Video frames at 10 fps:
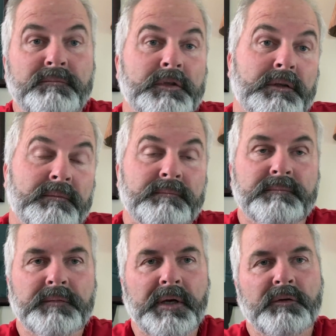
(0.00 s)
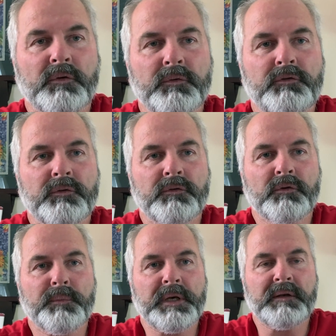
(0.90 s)
Well, I told you
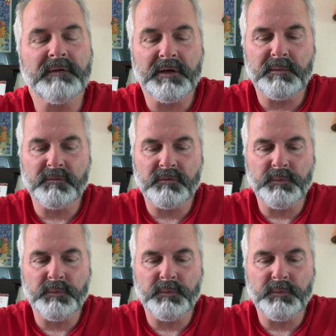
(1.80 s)
so many times,